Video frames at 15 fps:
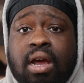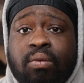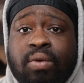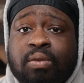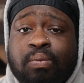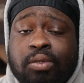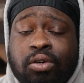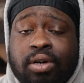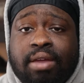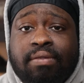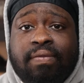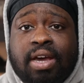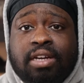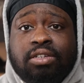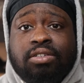respiratory
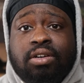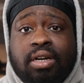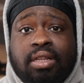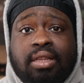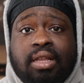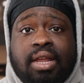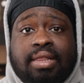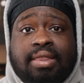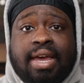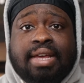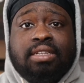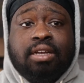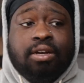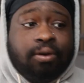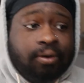infections or anything like
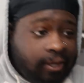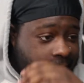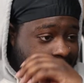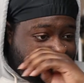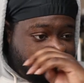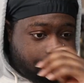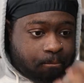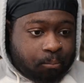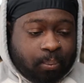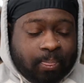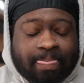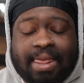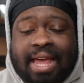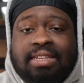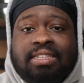that. So
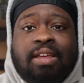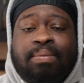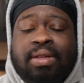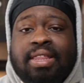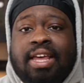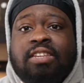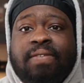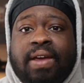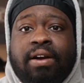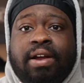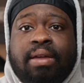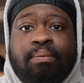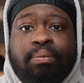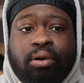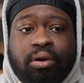that's something that's
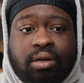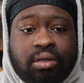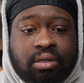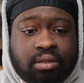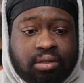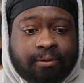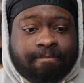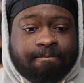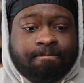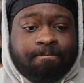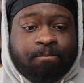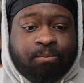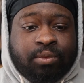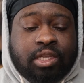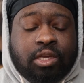very important.
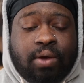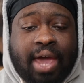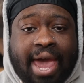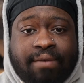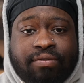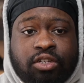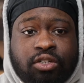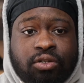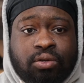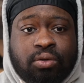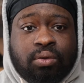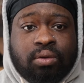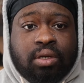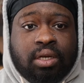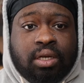You have
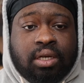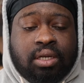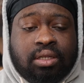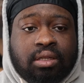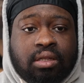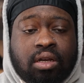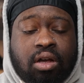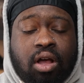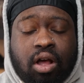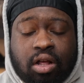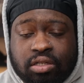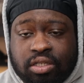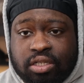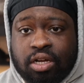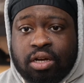to
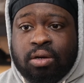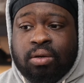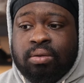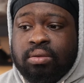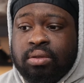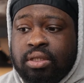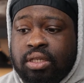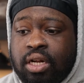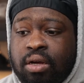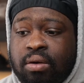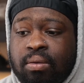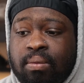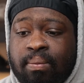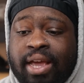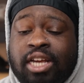also,
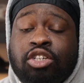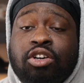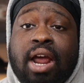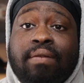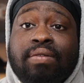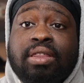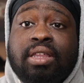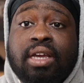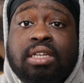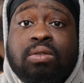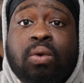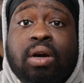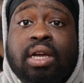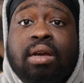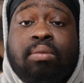make sure everything is
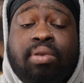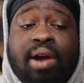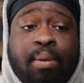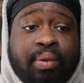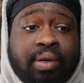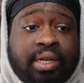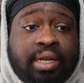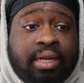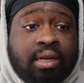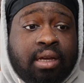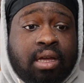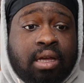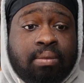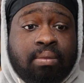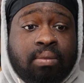working properly.
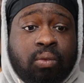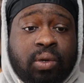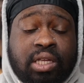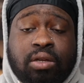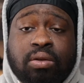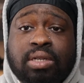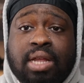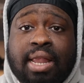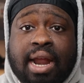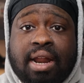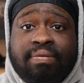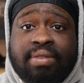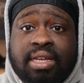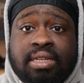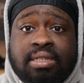We use a lot
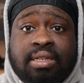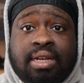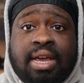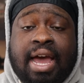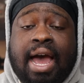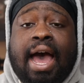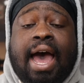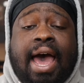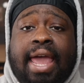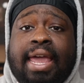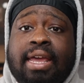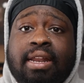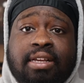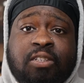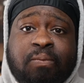of these
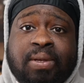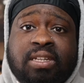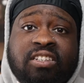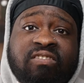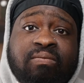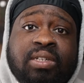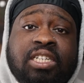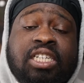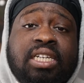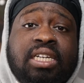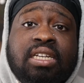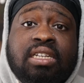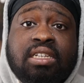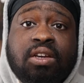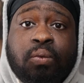high-end expensive
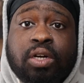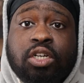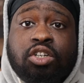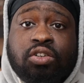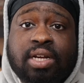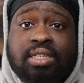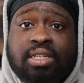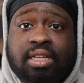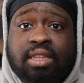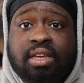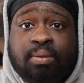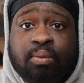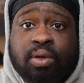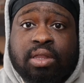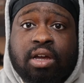machines and we're trusting
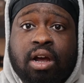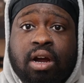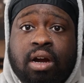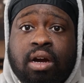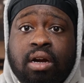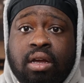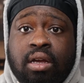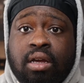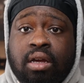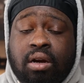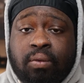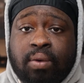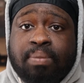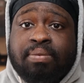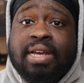them with our
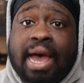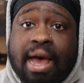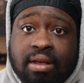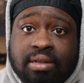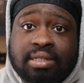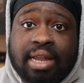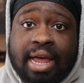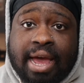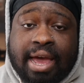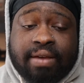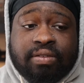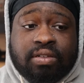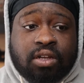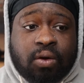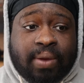reptiles'
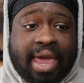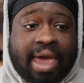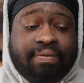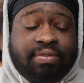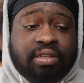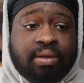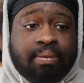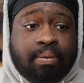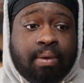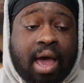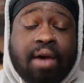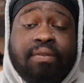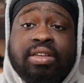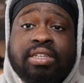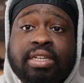lives. So we have to
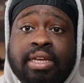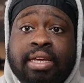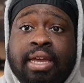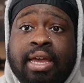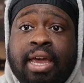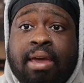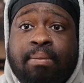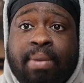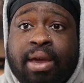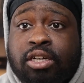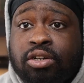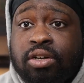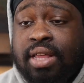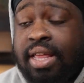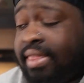obviously make
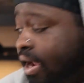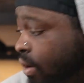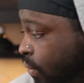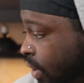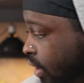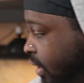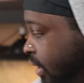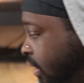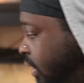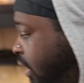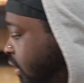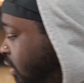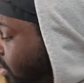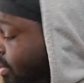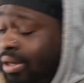sure that they're working,
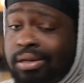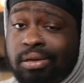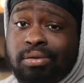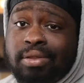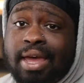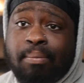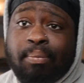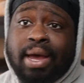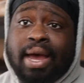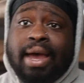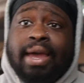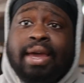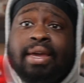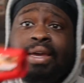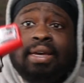and you can do that
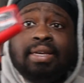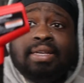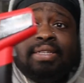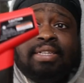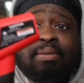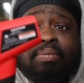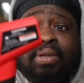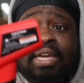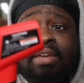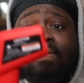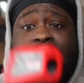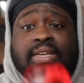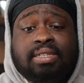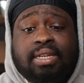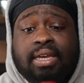by simply
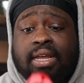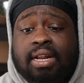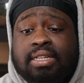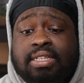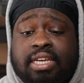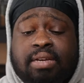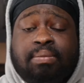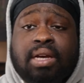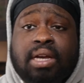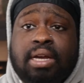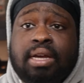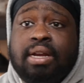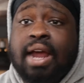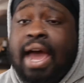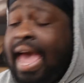investing in a temp
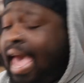gun. I